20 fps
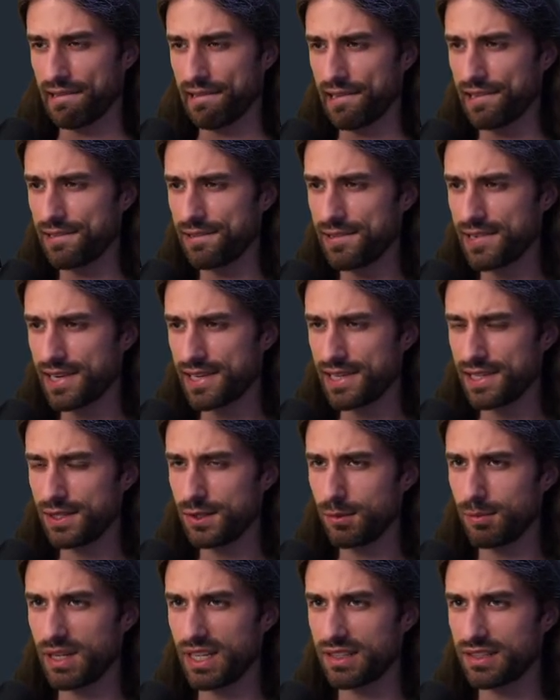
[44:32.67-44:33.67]
How can I
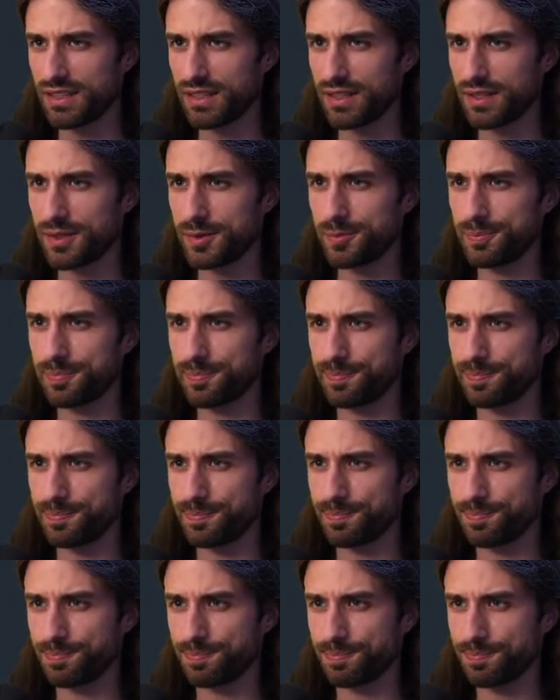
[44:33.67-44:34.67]
do better?
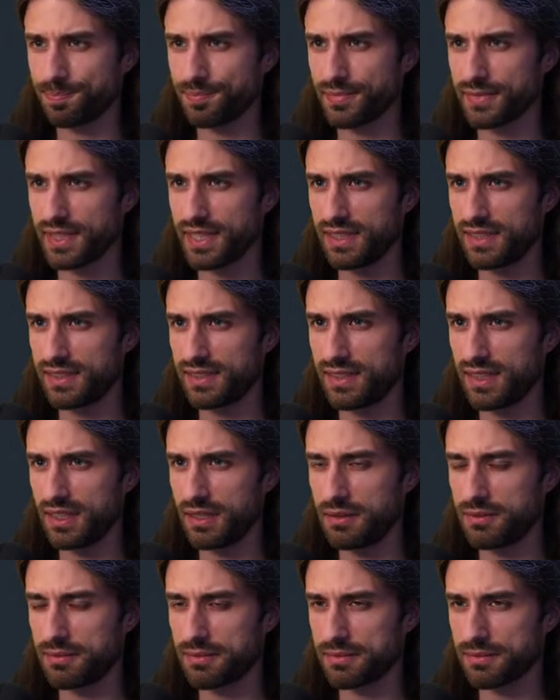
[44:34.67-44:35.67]
Let's
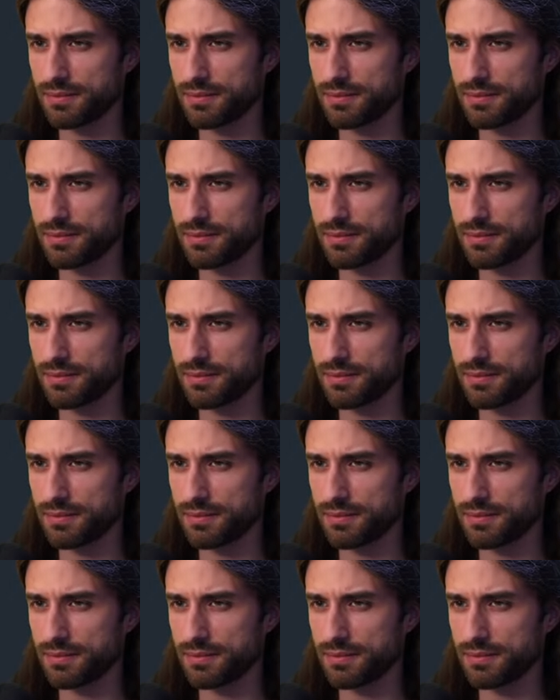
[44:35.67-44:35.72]
see.